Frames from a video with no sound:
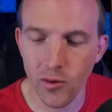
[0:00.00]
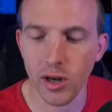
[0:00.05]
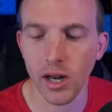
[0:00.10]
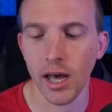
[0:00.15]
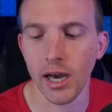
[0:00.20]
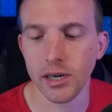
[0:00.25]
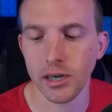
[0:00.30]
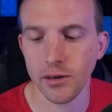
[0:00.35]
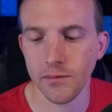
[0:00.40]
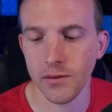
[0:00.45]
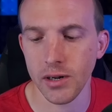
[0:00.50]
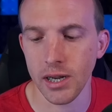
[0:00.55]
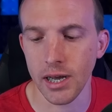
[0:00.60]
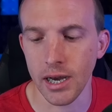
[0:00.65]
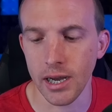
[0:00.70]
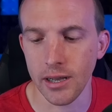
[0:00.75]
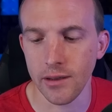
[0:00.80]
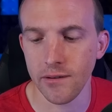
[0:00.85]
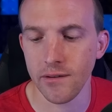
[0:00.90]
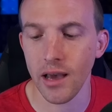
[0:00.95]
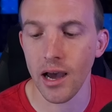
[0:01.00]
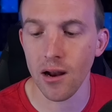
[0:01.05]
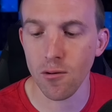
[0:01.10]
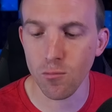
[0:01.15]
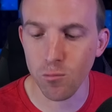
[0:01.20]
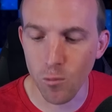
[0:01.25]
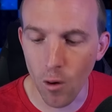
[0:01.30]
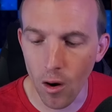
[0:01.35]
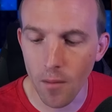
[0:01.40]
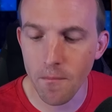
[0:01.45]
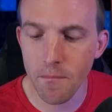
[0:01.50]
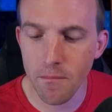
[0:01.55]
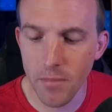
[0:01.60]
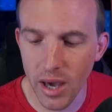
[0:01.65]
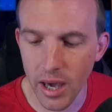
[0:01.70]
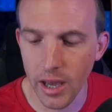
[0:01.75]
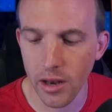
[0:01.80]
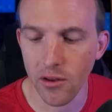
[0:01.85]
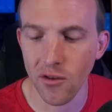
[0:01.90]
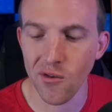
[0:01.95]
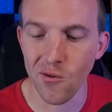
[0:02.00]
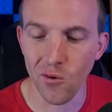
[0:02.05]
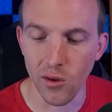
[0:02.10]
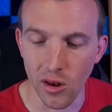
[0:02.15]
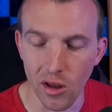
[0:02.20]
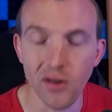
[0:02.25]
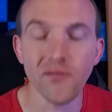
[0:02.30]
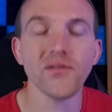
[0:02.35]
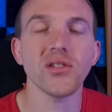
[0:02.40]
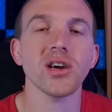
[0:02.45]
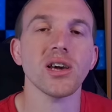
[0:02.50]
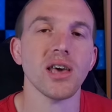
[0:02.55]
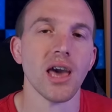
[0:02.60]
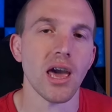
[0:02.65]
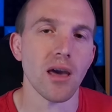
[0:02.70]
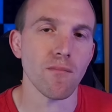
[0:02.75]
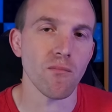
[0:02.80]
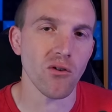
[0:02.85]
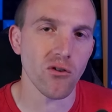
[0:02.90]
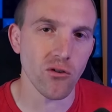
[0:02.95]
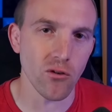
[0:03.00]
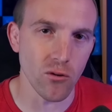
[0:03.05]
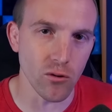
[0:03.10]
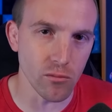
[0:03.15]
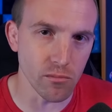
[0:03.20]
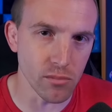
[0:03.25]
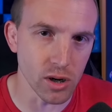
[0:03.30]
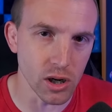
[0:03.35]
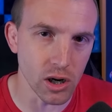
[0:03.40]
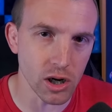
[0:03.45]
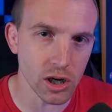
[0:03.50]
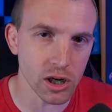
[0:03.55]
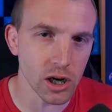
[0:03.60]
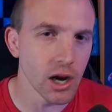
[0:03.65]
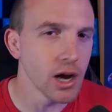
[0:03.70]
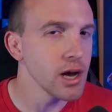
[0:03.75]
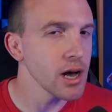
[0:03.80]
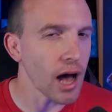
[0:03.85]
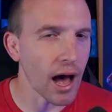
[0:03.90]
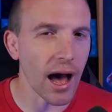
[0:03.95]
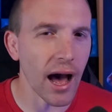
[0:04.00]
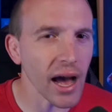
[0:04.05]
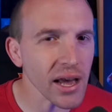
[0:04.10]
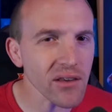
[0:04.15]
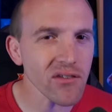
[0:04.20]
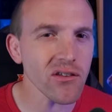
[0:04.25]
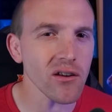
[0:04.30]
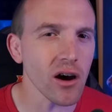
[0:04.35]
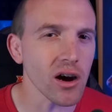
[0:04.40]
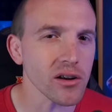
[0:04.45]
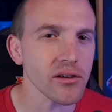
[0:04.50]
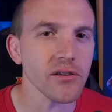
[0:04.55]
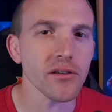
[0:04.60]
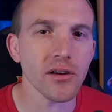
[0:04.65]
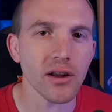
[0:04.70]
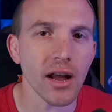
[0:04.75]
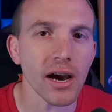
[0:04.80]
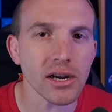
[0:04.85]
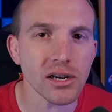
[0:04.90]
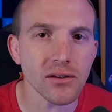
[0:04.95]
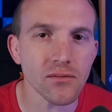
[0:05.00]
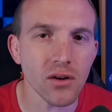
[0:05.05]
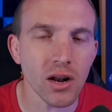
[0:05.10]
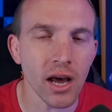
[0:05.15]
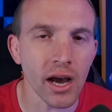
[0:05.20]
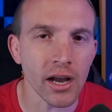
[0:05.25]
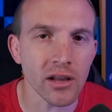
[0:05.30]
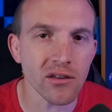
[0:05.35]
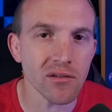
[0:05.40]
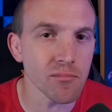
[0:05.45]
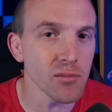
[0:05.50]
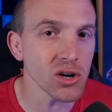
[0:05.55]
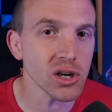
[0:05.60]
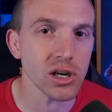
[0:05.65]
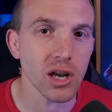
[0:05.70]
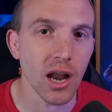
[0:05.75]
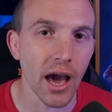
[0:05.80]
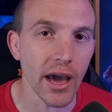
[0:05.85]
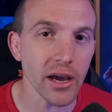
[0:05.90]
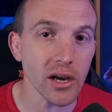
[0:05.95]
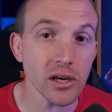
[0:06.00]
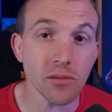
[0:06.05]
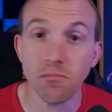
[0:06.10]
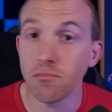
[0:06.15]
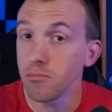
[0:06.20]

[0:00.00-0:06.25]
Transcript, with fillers: Clash of Clans and what made you love the game so much? I started Clash of Clans much like